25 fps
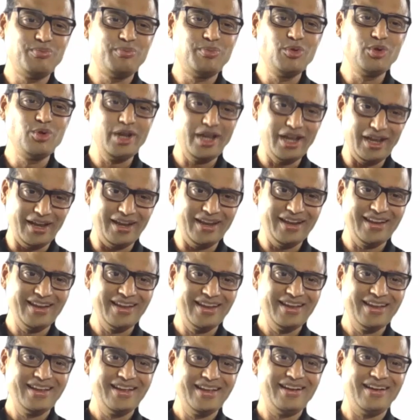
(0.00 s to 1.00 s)
Pune,
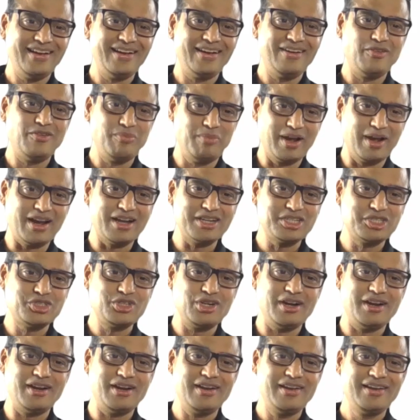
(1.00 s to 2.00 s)

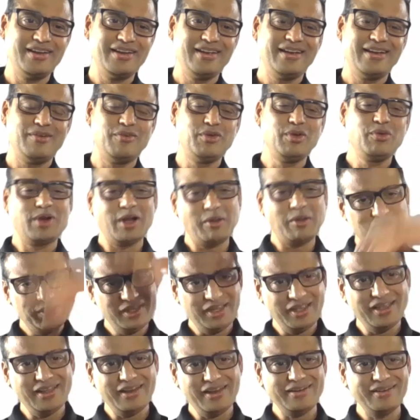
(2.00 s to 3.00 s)
Maharashtra. We were up
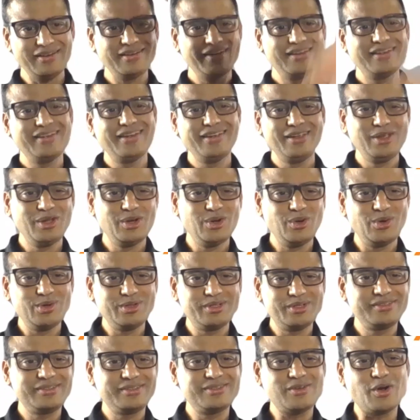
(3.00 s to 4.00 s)
there,
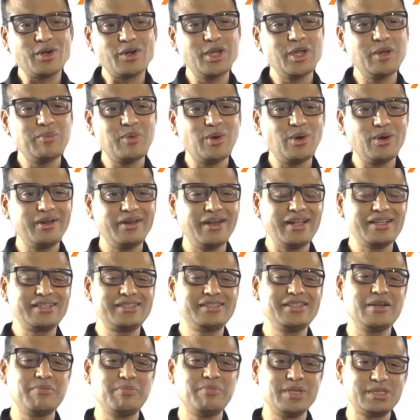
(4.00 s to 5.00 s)
talking about
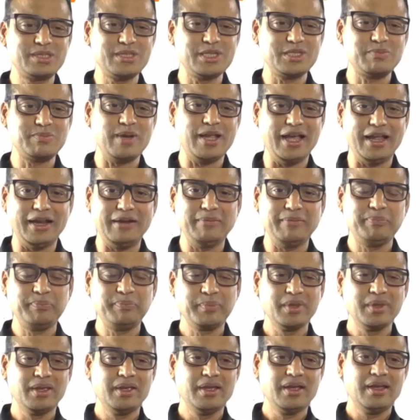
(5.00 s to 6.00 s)
next year business plan.
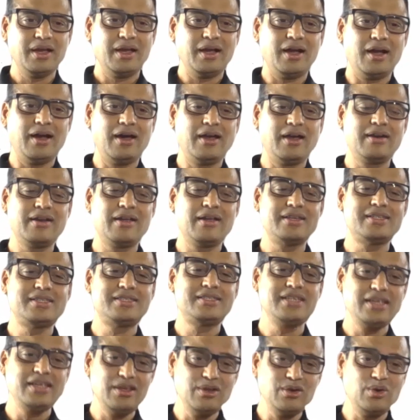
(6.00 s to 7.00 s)
Our
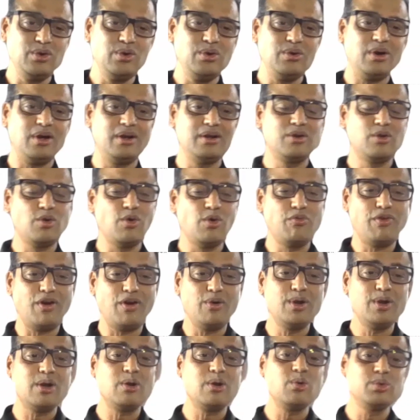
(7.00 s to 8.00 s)
CEO and
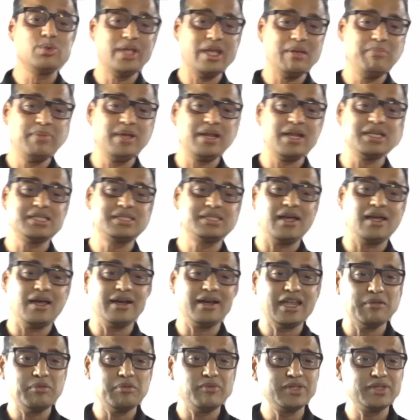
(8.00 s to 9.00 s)
co-founder Uday
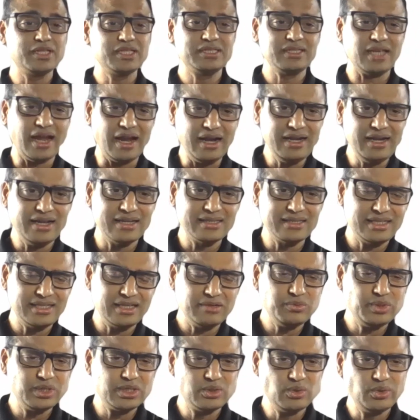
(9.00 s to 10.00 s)
Birajdar came up with this idea
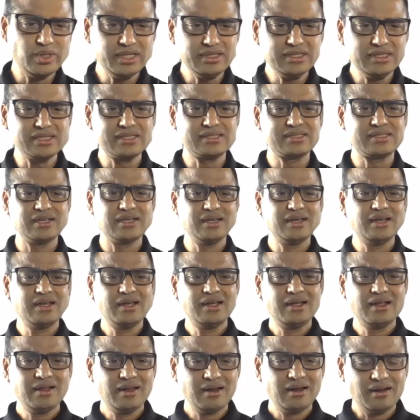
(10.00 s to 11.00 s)
saying we are doing this
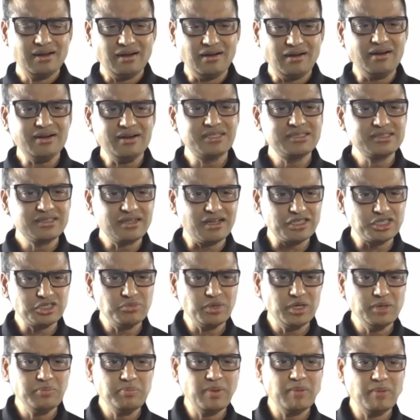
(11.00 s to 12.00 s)
large
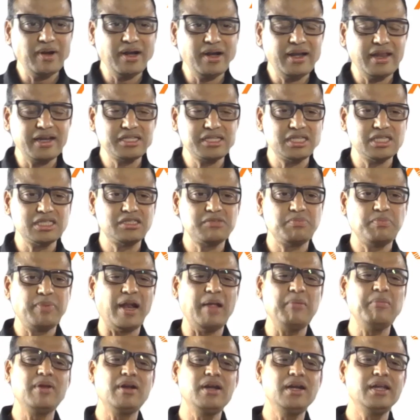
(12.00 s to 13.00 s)
customer implementations
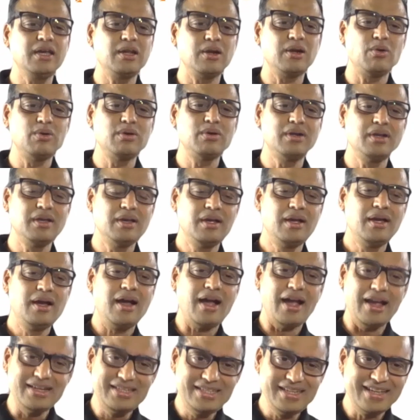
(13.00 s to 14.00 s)
primarily around
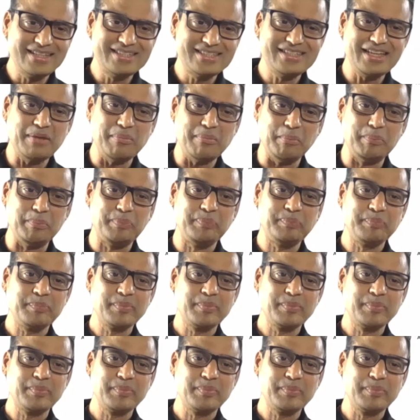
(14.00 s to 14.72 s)
ITSM,